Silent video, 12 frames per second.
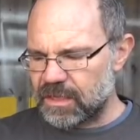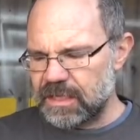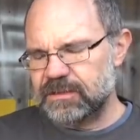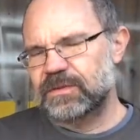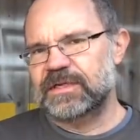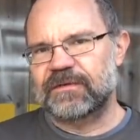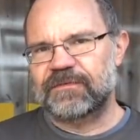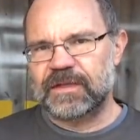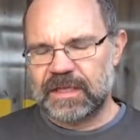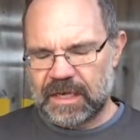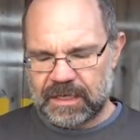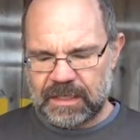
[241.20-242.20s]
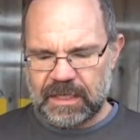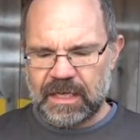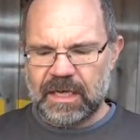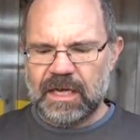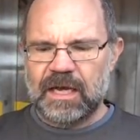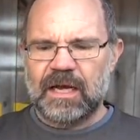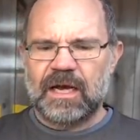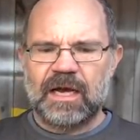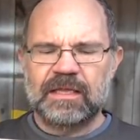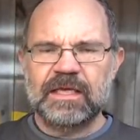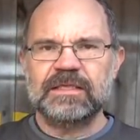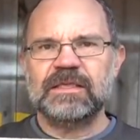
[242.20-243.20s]
Things were different then.
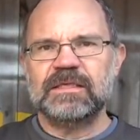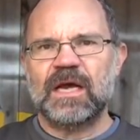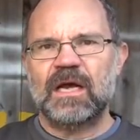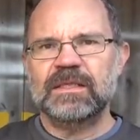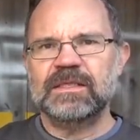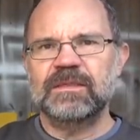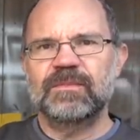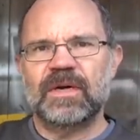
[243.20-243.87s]
And this is a hunting